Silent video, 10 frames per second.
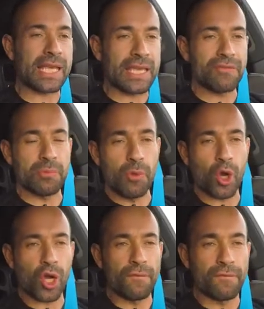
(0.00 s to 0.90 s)
They give you more
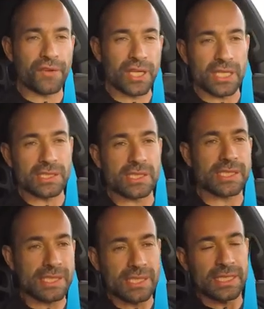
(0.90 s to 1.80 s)

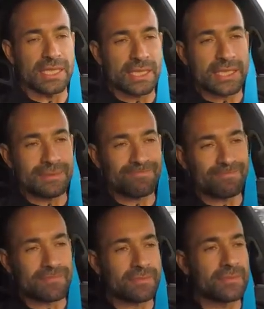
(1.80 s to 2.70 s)
confidence.
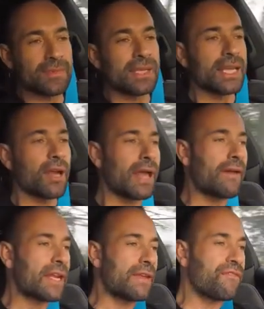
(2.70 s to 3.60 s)
They don't
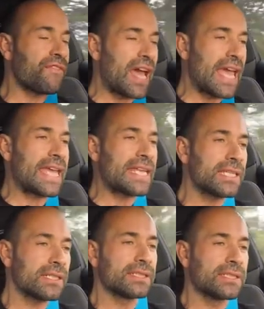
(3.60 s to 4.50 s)
have any fade,
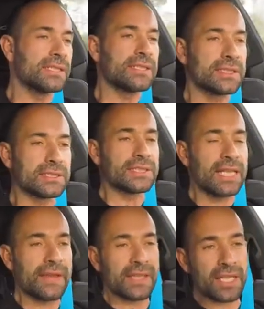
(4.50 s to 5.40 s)

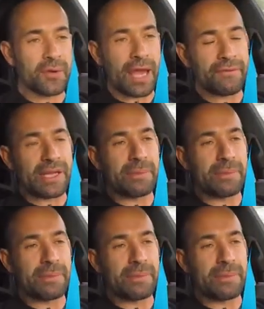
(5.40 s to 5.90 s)
and they don't have any